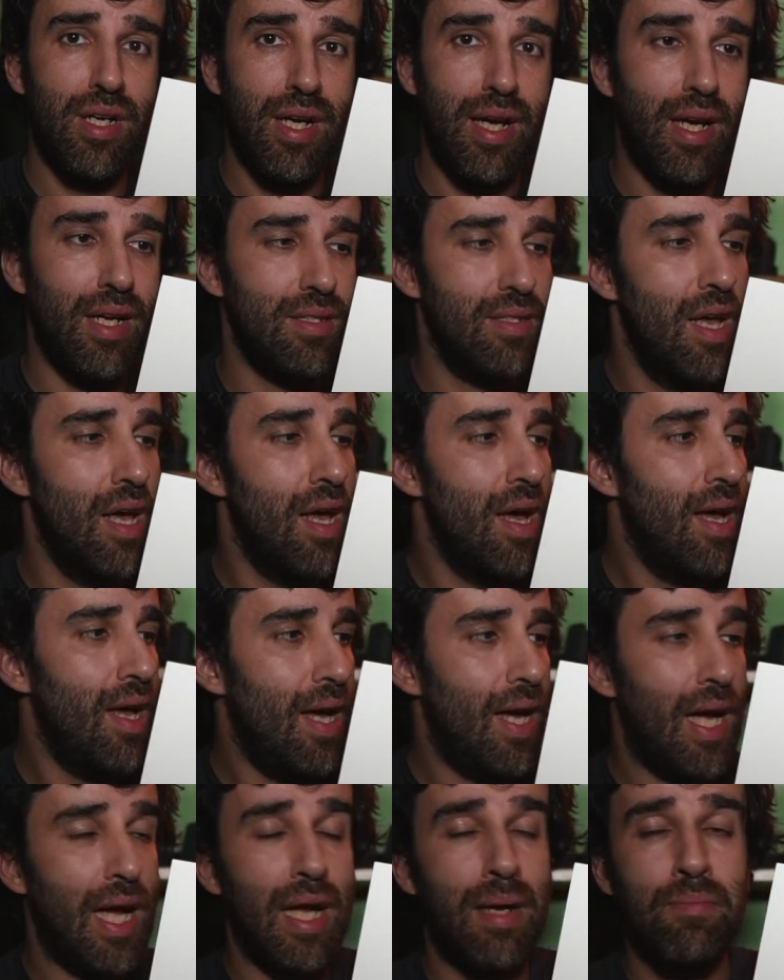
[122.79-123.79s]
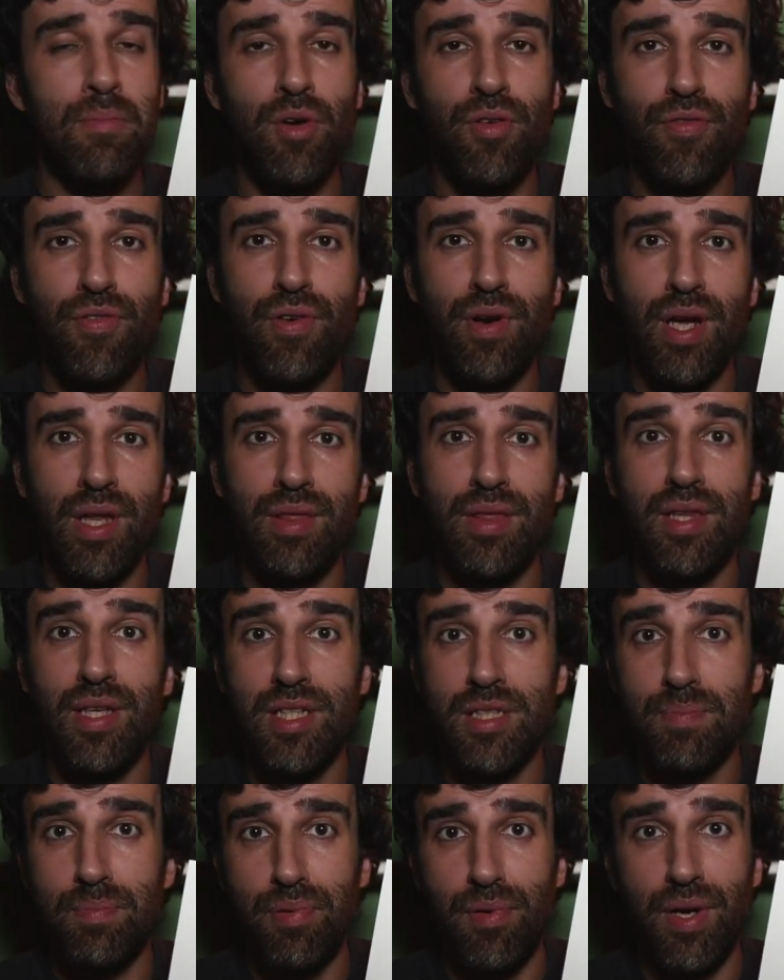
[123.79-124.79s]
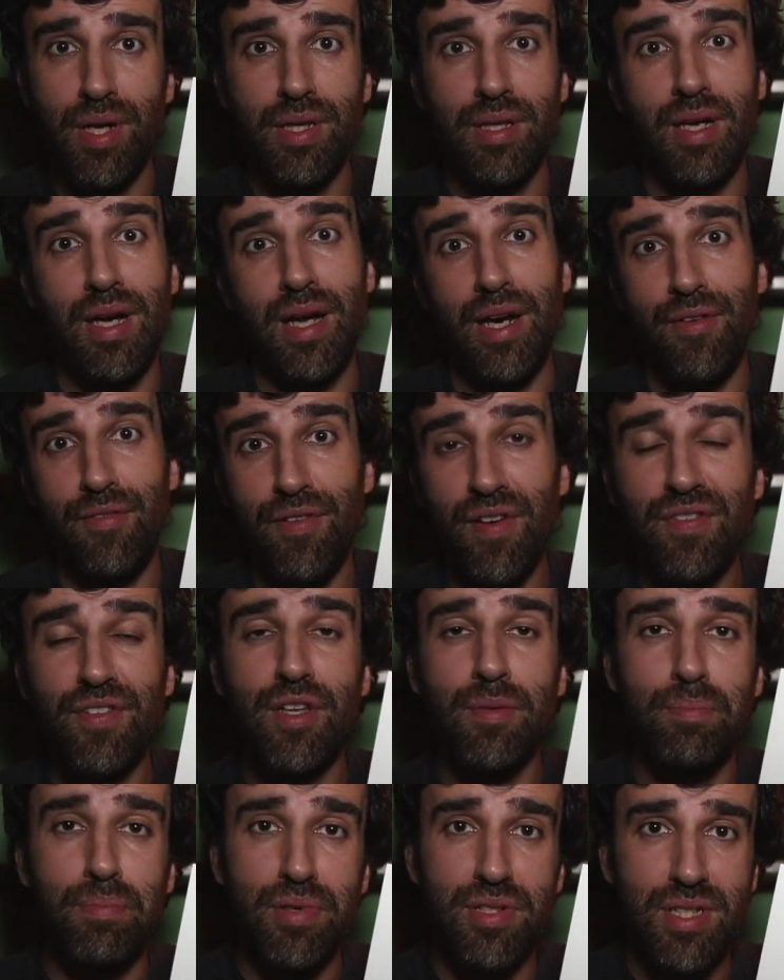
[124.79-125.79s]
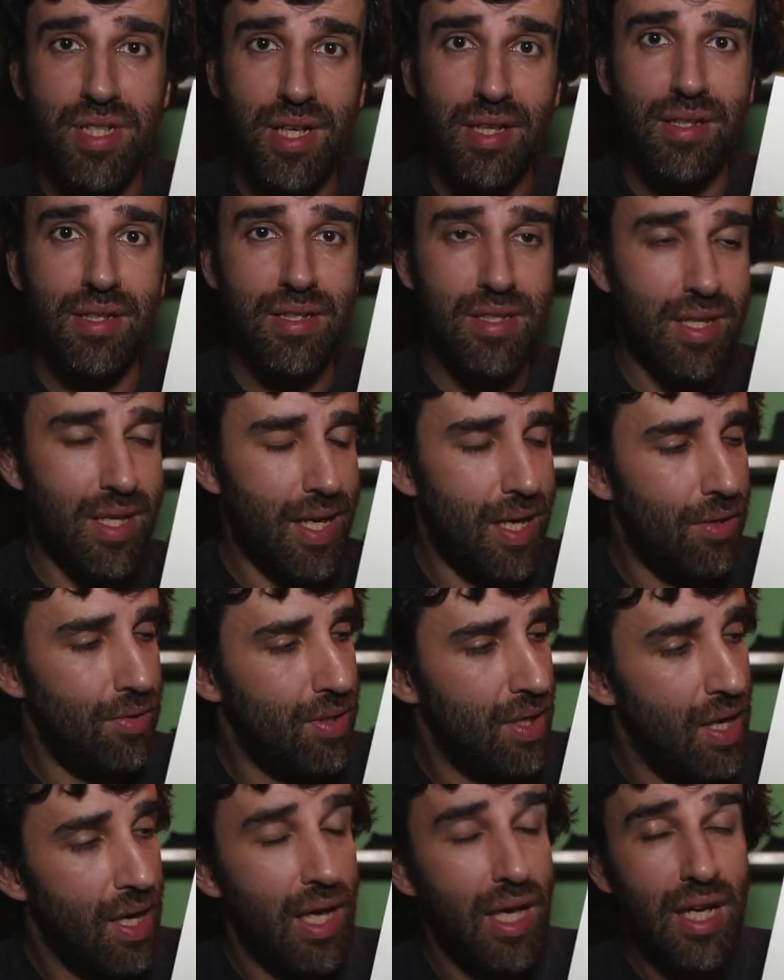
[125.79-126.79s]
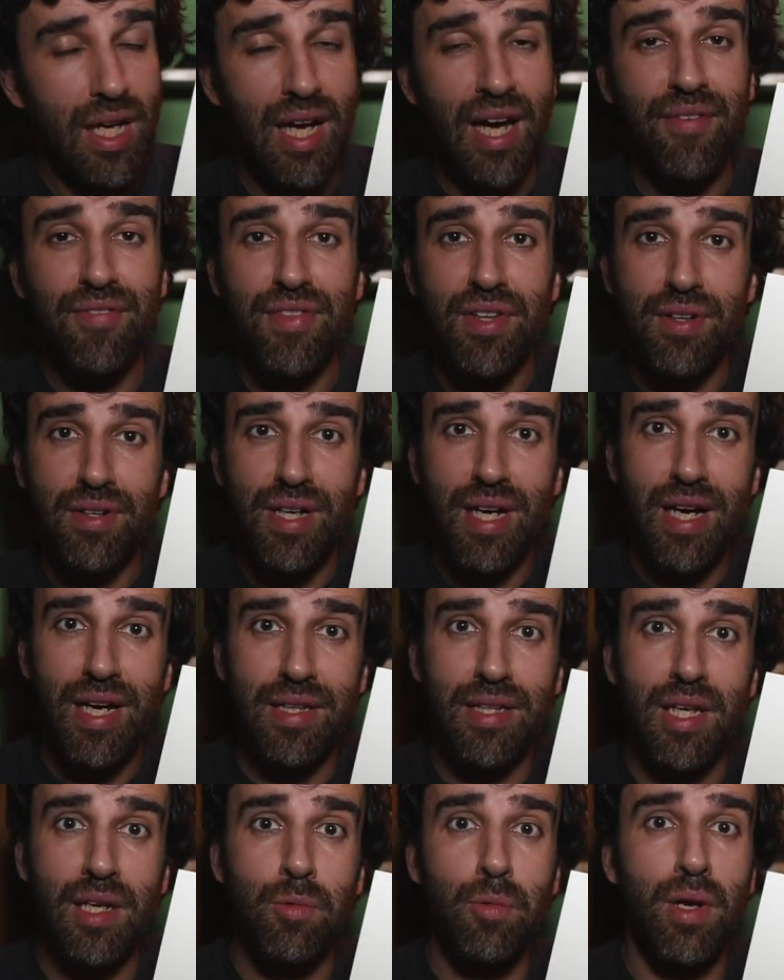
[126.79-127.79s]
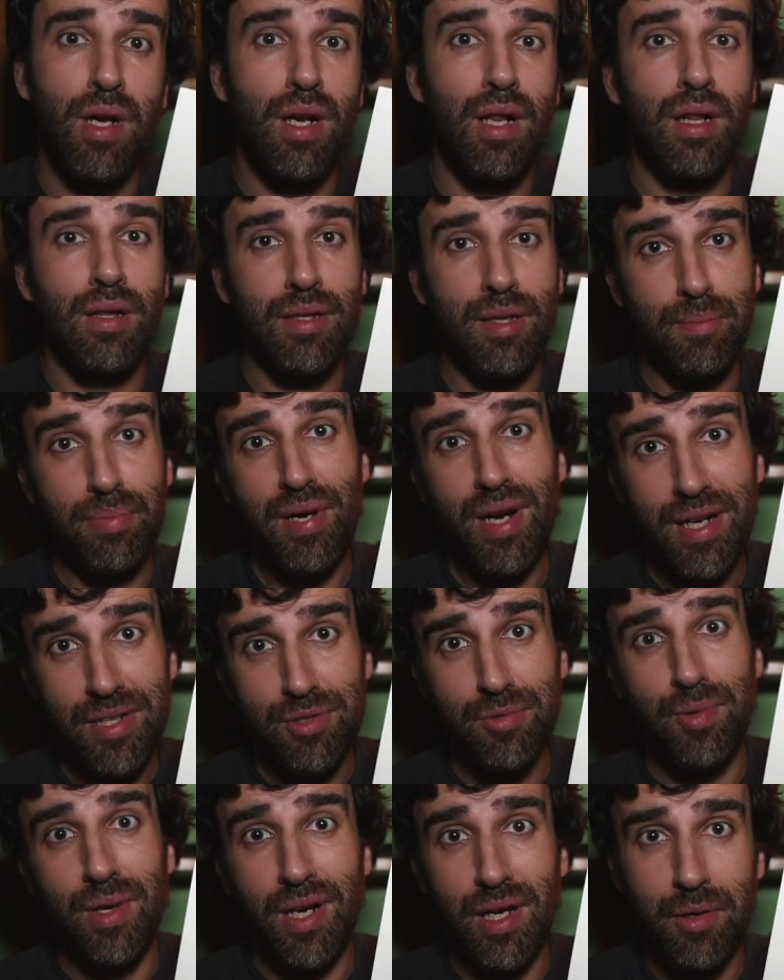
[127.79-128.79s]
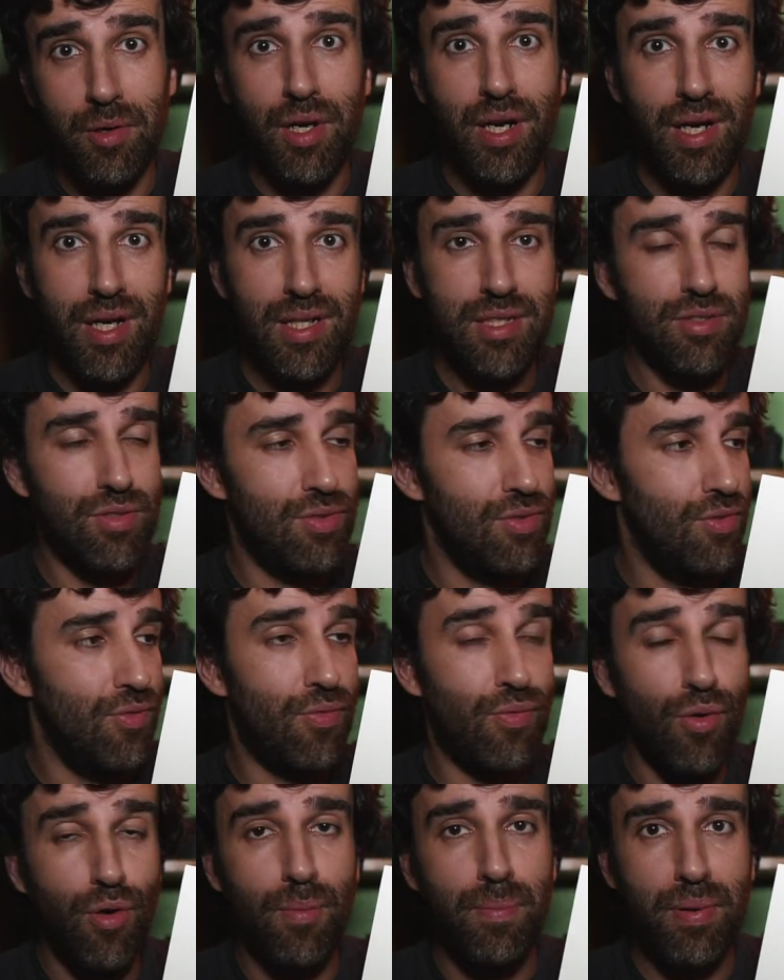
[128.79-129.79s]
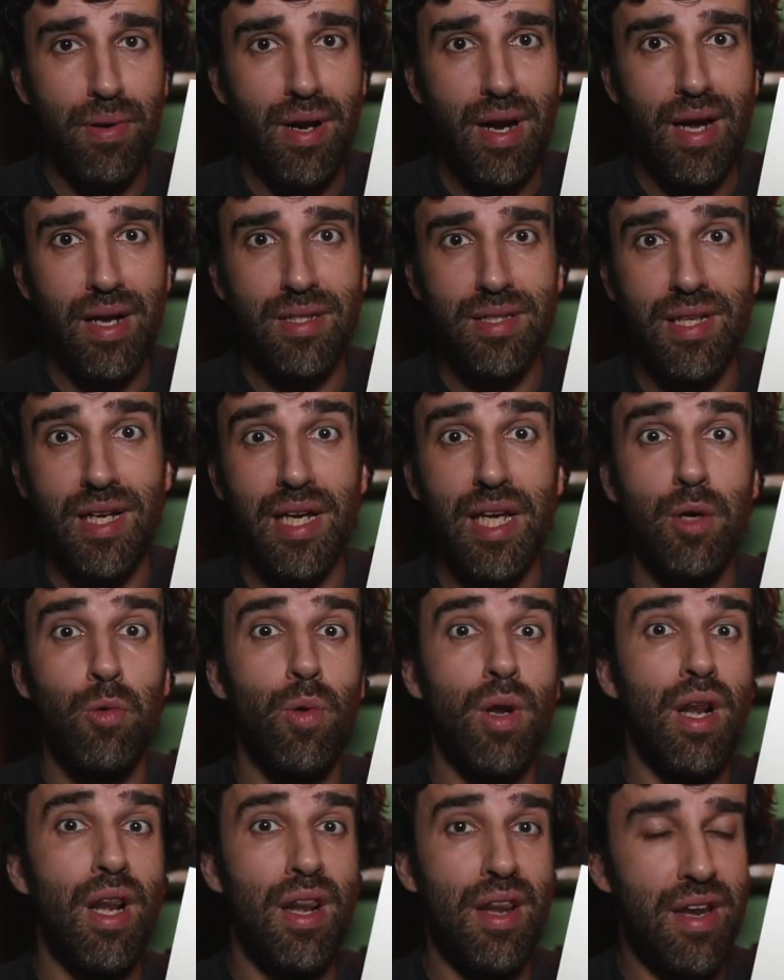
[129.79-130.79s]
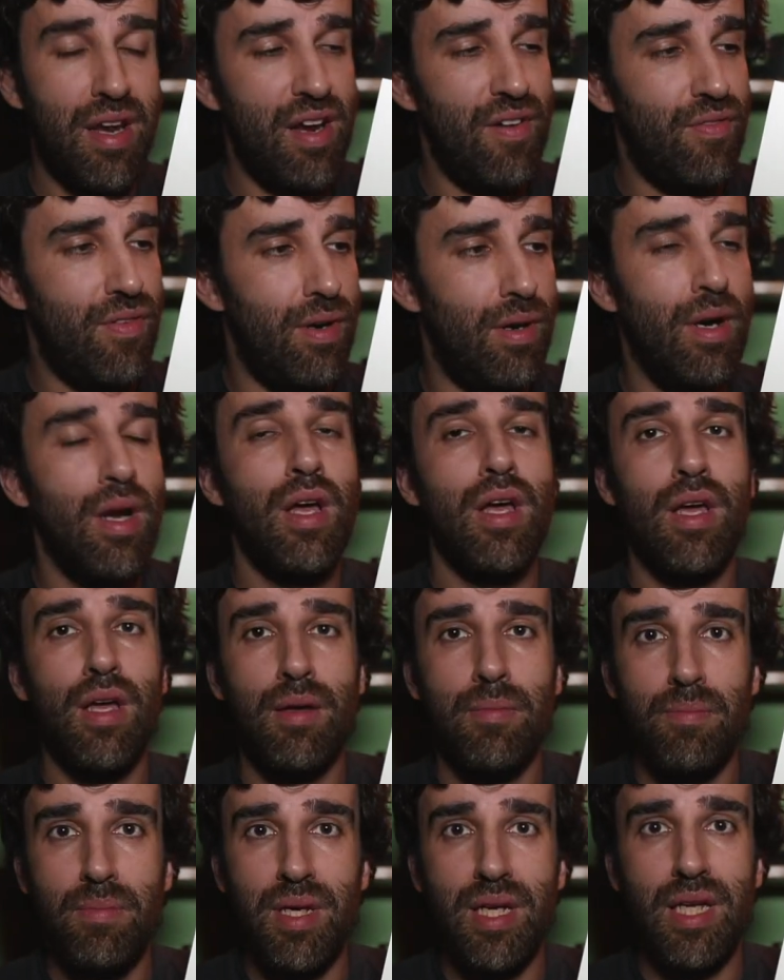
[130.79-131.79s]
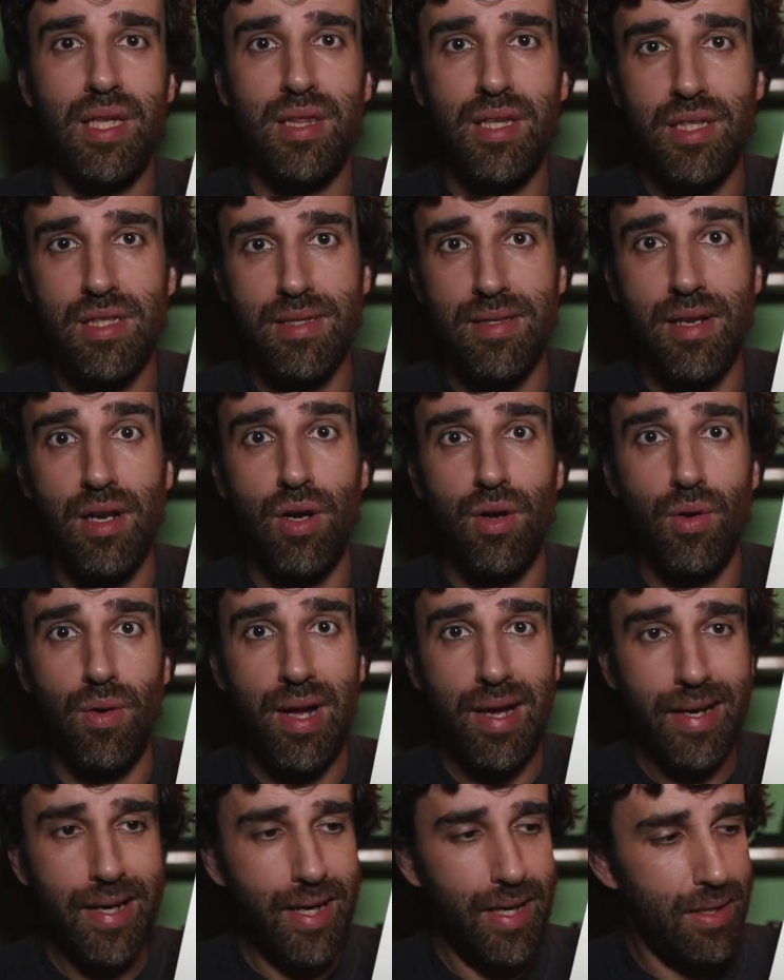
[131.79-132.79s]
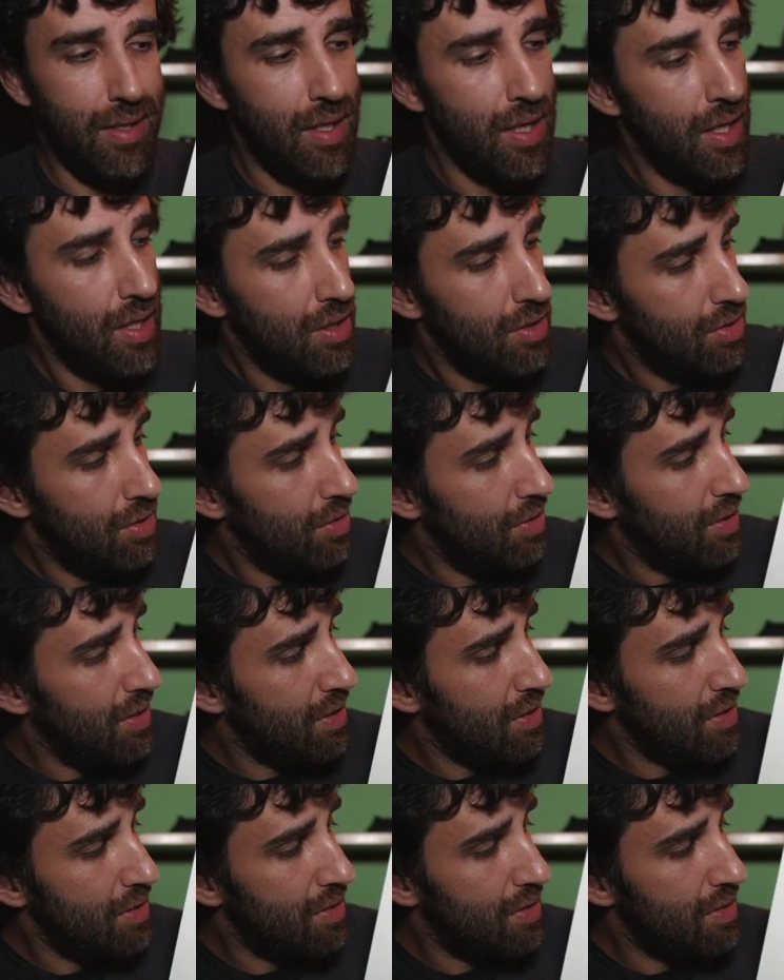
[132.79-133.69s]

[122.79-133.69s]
days, I'm offering this print at a 50% discount. After that, the price will increase to full price, and it will never be this low again. So this